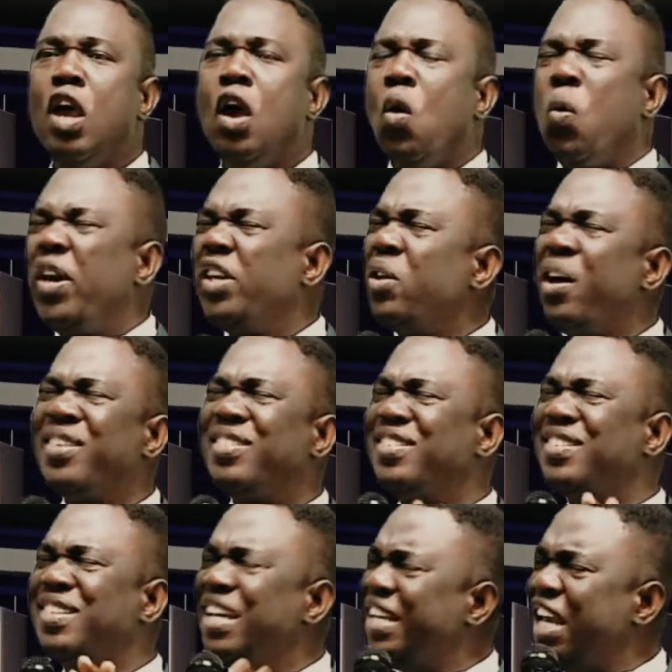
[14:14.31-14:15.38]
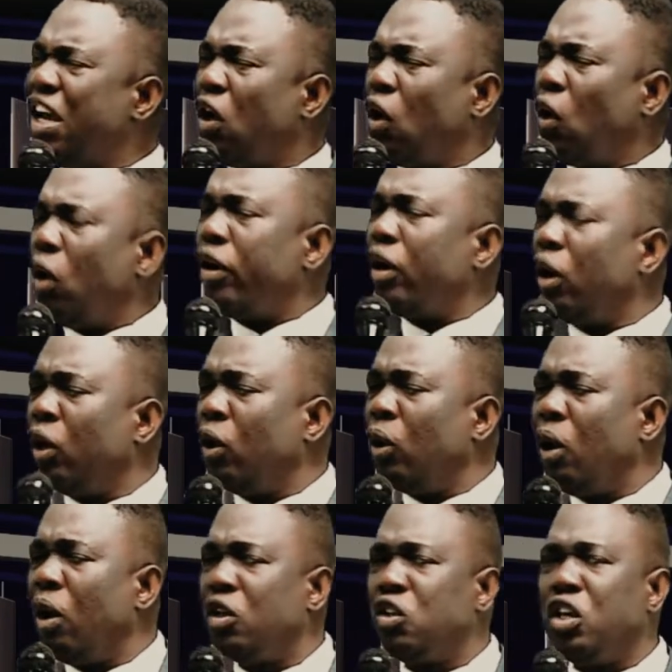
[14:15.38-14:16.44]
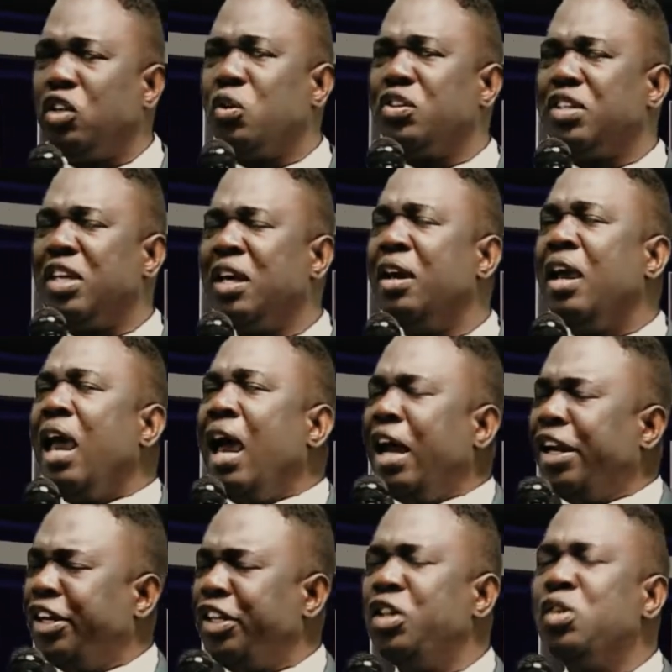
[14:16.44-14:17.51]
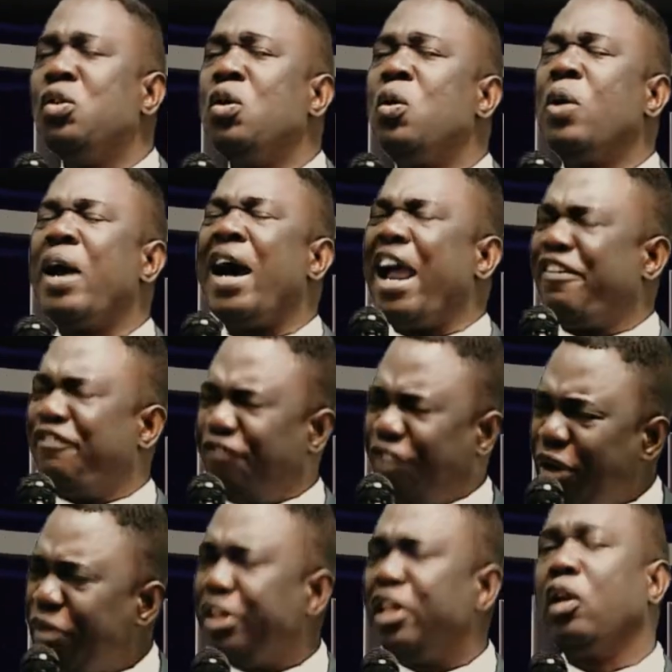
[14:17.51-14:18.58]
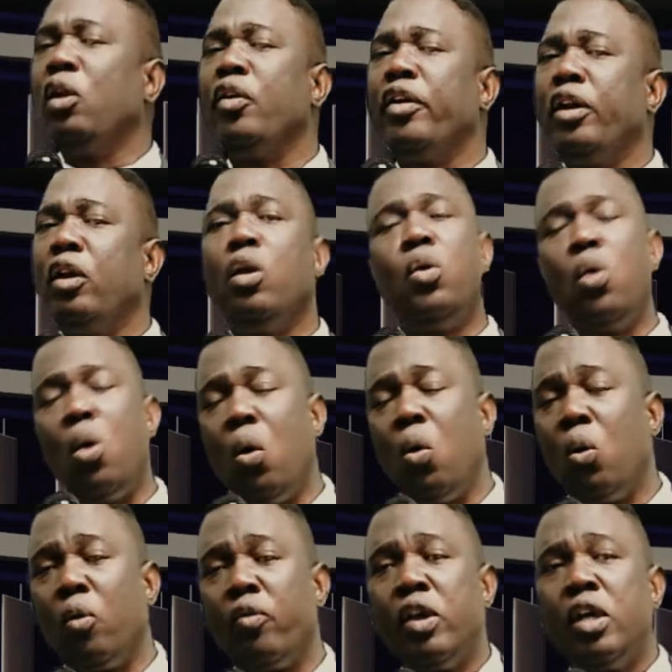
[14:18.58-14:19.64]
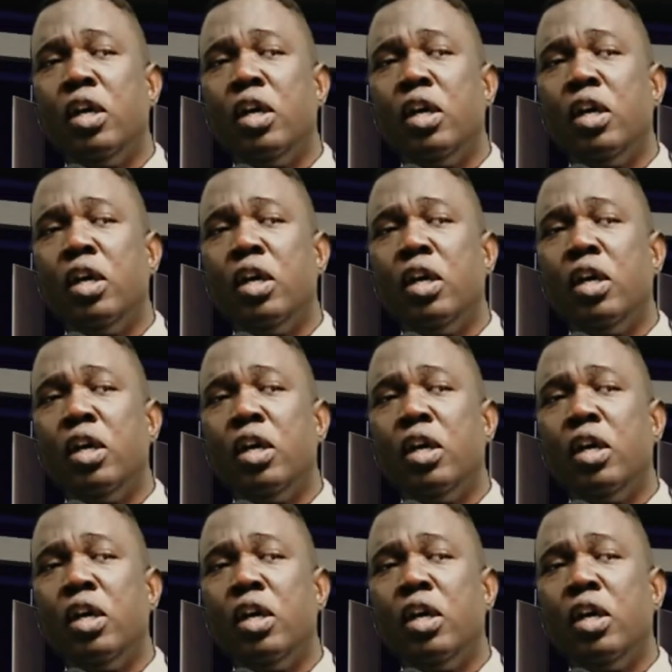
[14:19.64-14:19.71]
We don't seek the glory of the Lord just to say, do you know I feel the glory of the Lord? No.